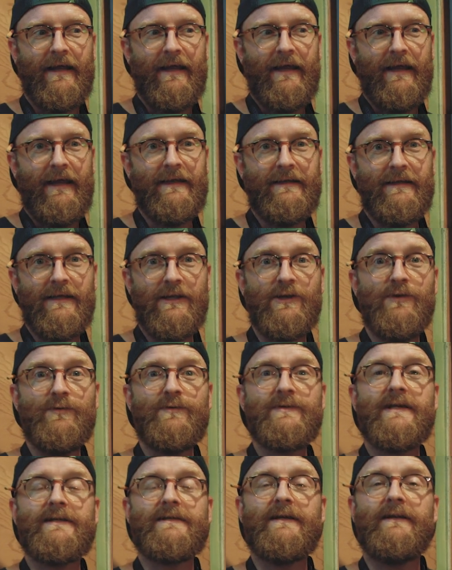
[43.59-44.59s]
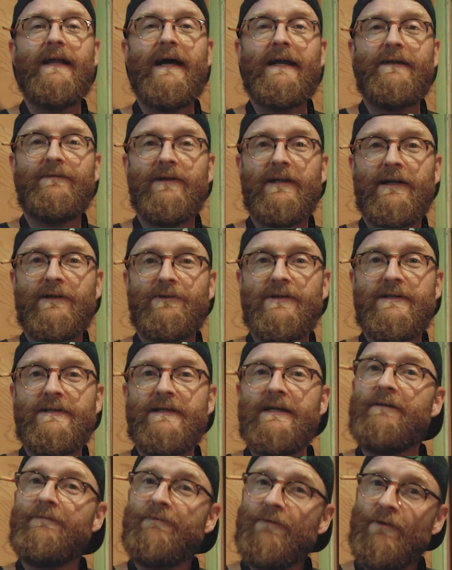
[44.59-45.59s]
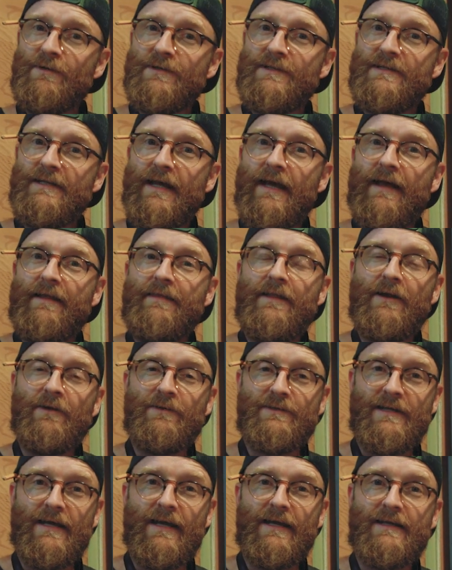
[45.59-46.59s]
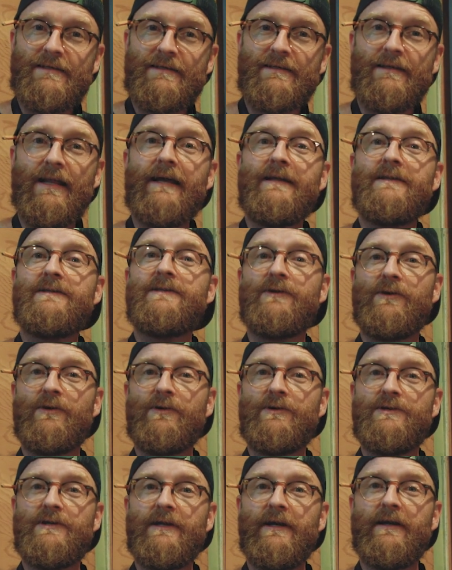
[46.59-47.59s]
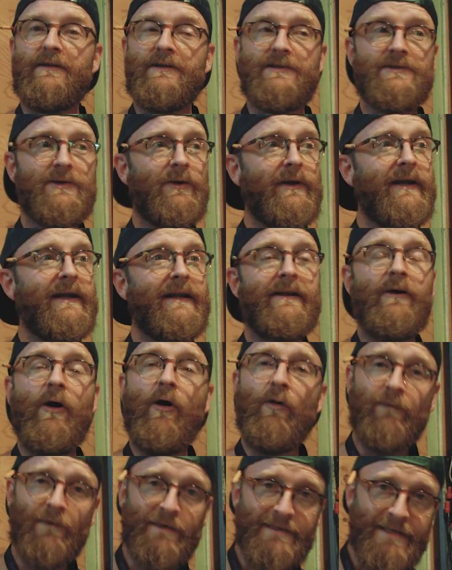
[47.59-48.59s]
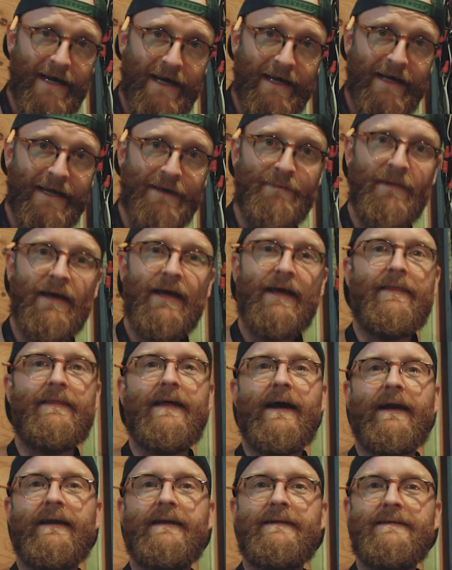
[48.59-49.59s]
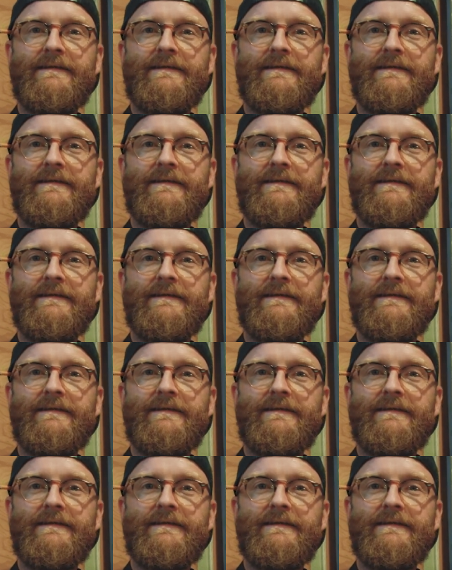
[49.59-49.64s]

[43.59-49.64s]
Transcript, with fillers: it uses a lot of electricity at first and there's a slight surge in the circuit and over time that can